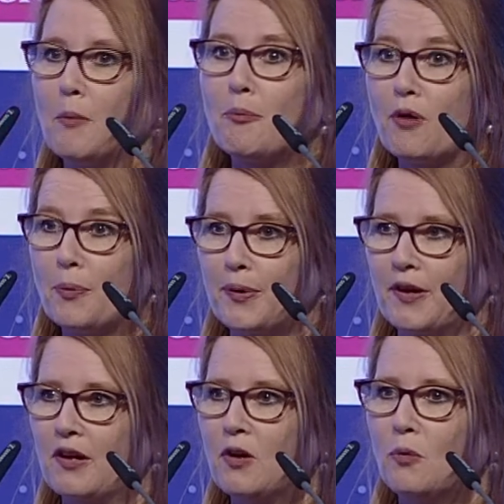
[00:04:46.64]

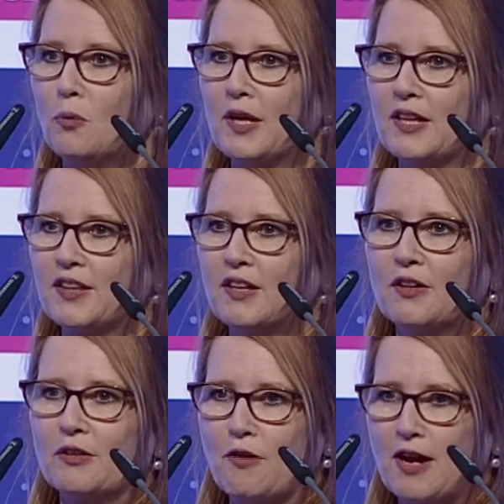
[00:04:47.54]
proper with
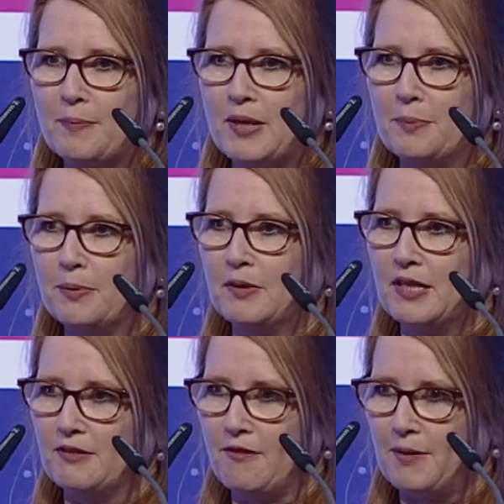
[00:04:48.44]
the right people
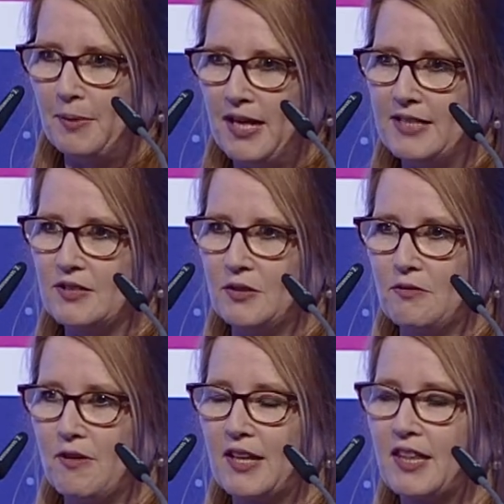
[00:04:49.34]
in the right place doing
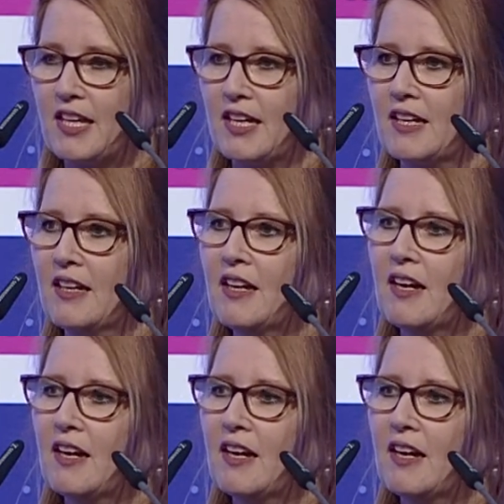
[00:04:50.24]
the right thing.